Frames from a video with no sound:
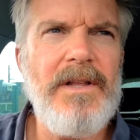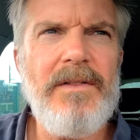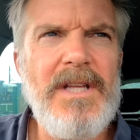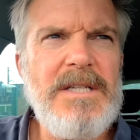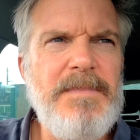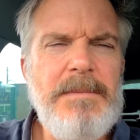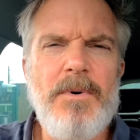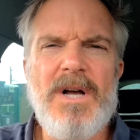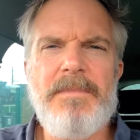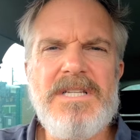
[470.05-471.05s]
these
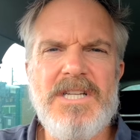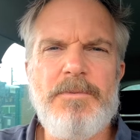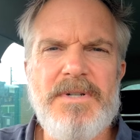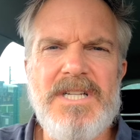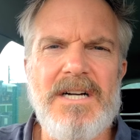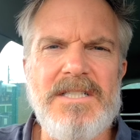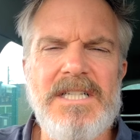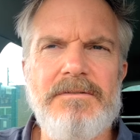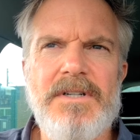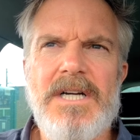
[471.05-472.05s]
people can be so
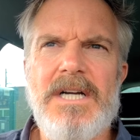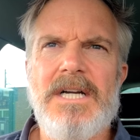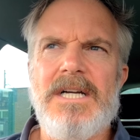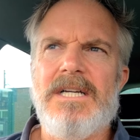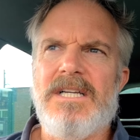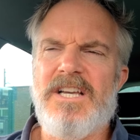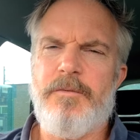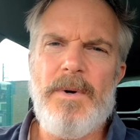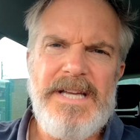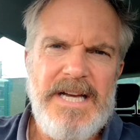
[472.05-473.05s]
productive
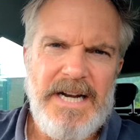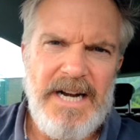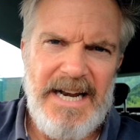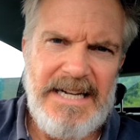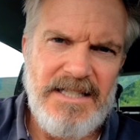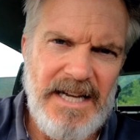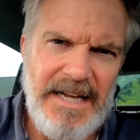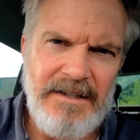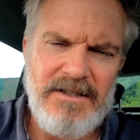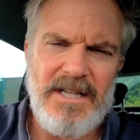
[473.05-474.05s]
if we lent
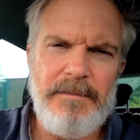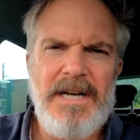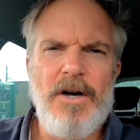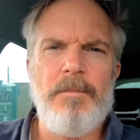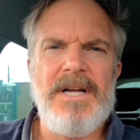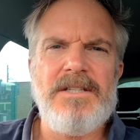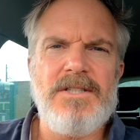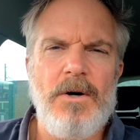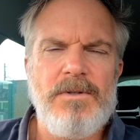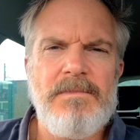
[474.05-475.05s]
into them a little bit and
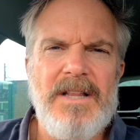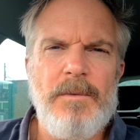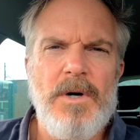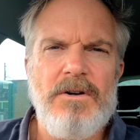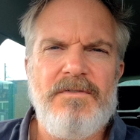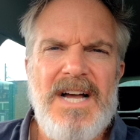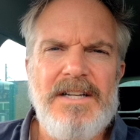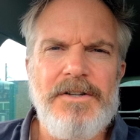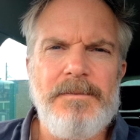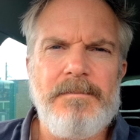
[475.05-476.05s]
told them that they were of
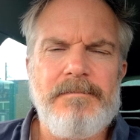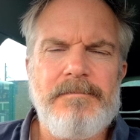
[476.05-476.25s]
value.